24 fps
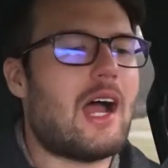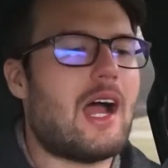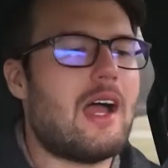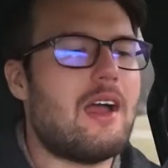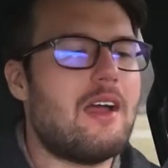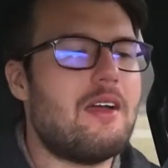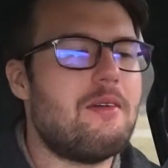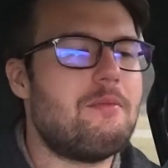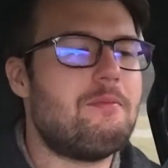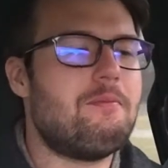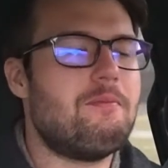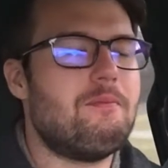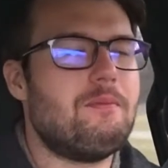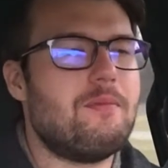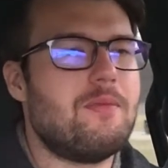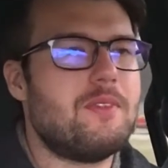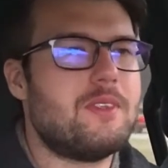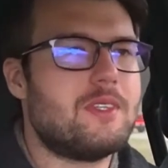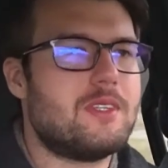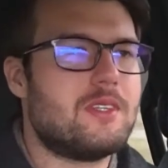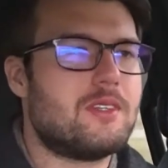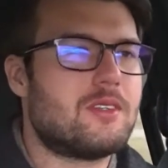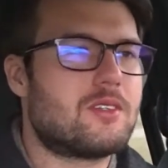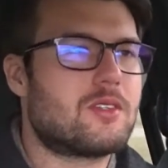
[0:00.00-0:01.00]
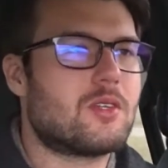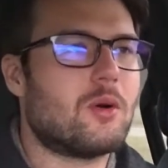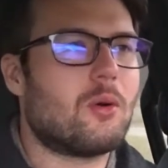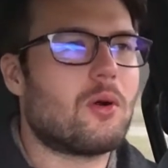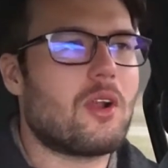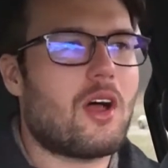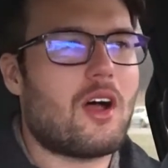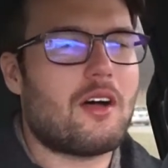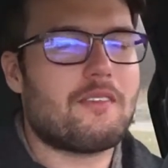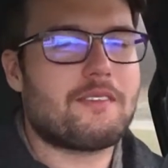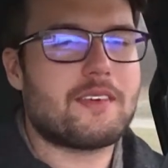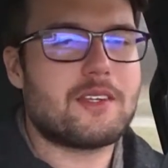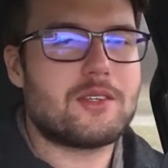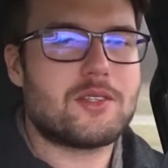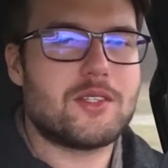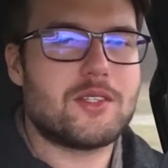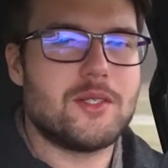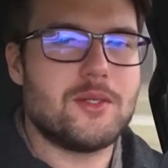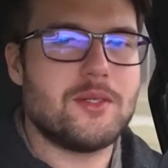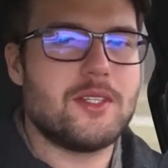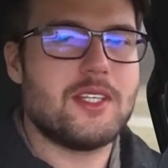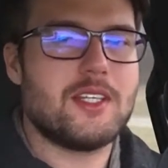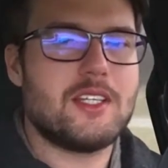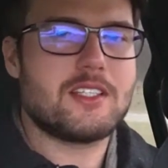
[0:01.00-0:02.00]
I don't often
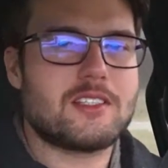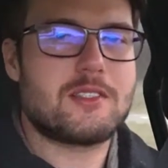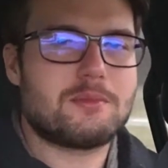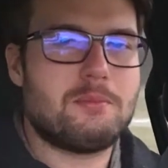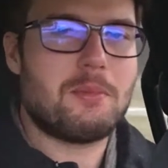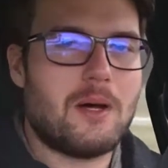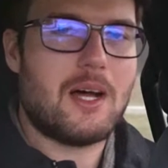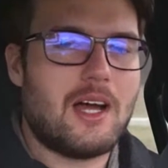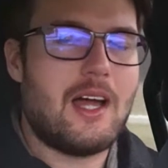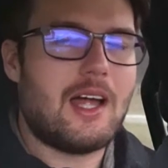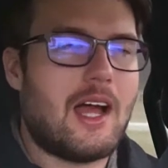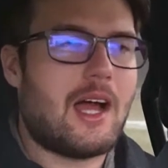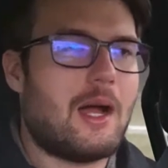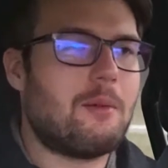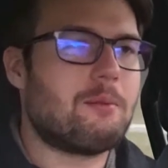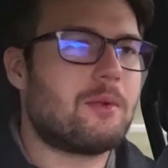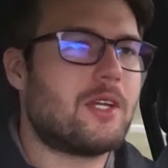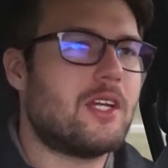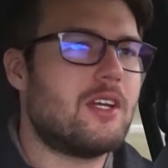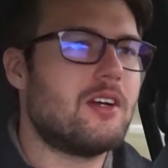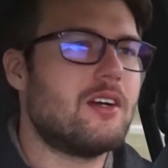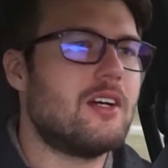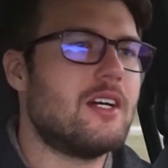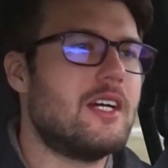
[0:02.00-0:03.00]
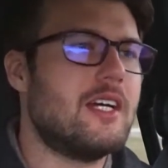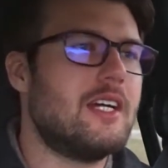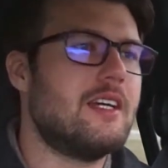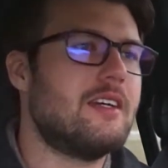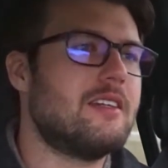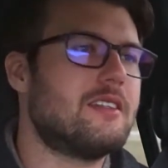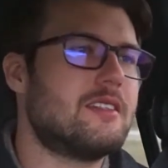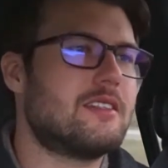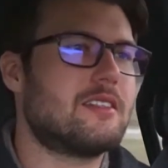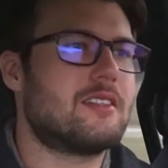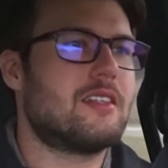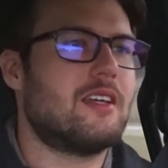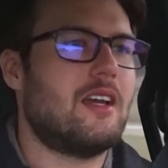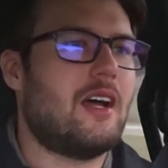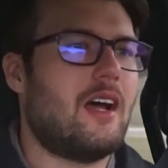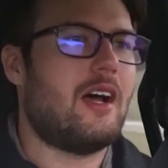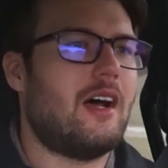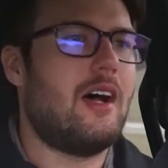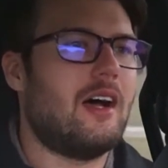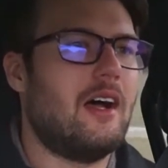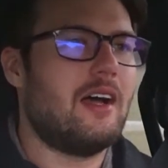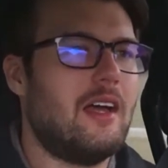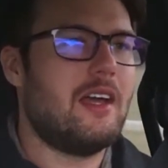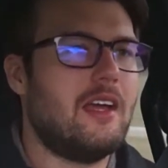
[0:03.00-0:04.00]
do this, but I'm curious
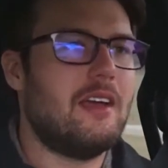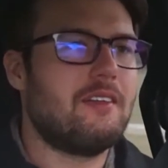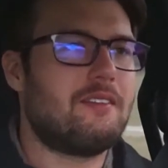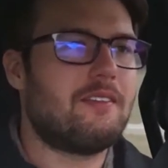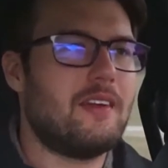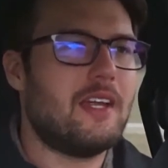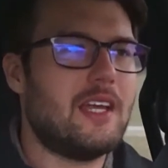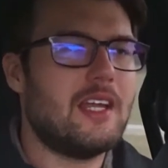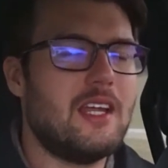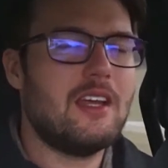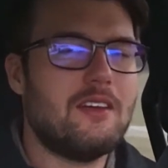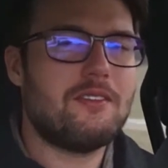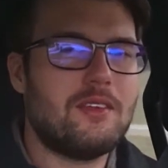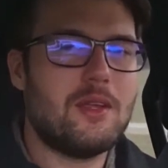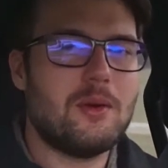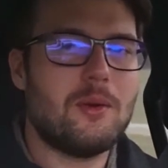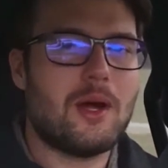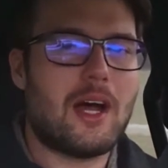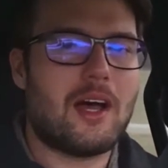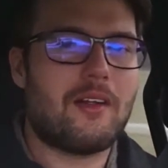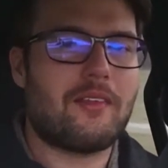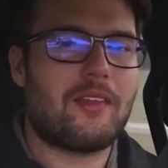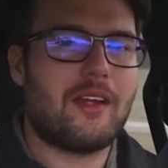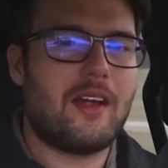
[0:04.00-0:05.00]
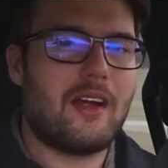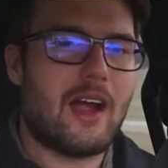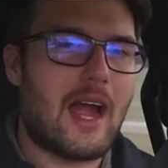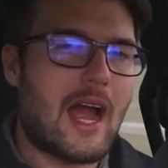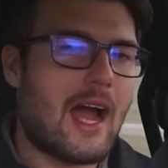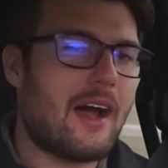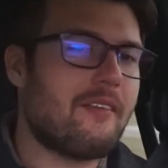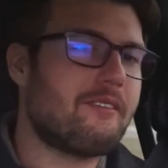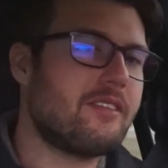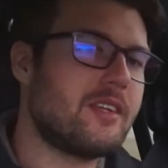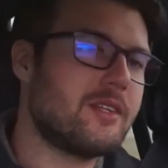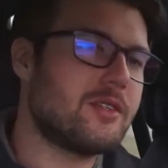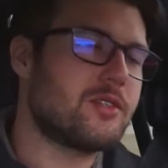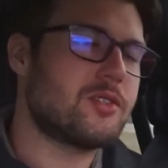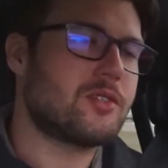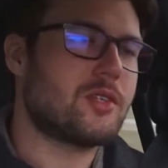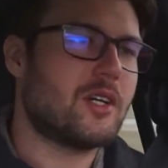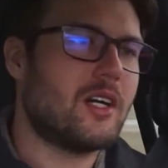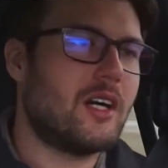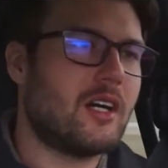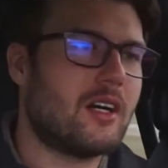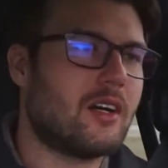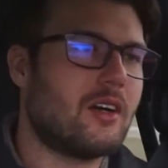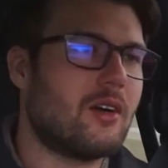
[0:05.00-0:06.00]
if any of you out there have this
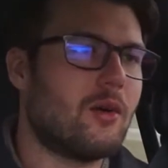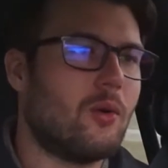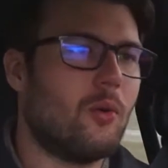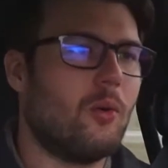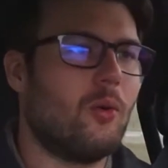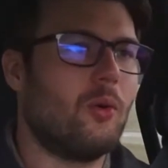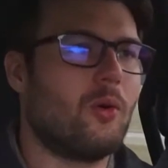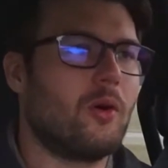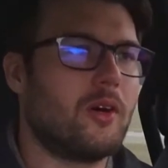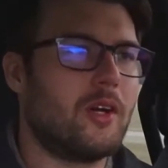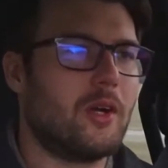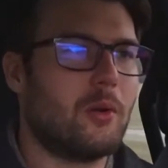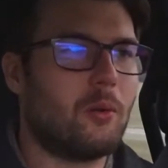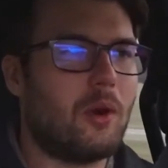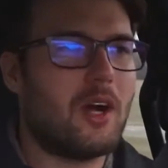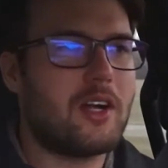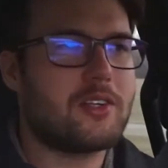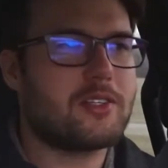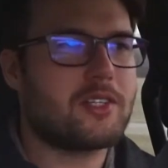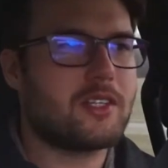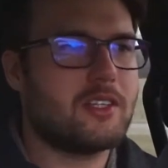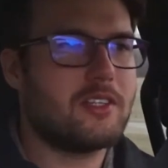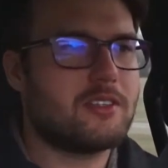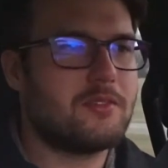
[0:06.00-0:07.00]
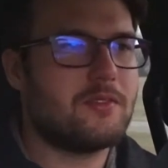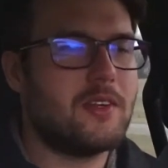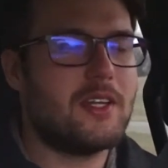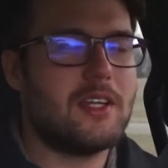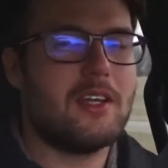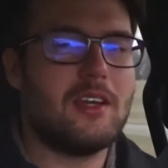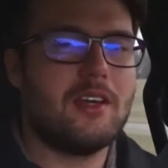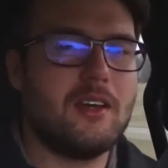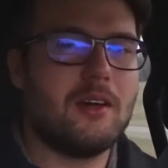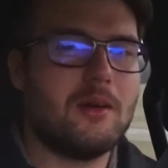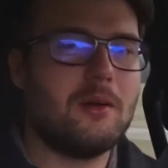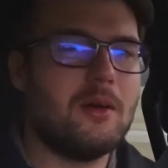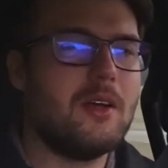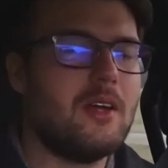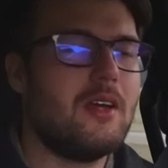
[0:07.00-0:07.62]
truck, or you're watching this video,